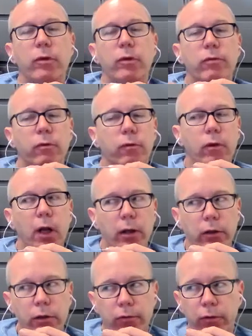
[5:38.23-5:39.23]
in terms of
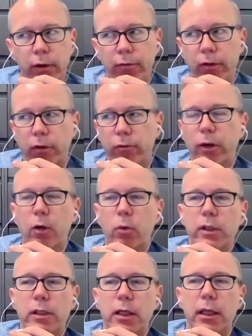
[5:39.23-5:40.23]
doctor
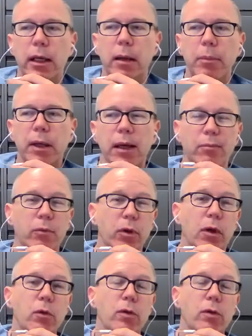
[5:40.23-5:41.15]
visit frequency, it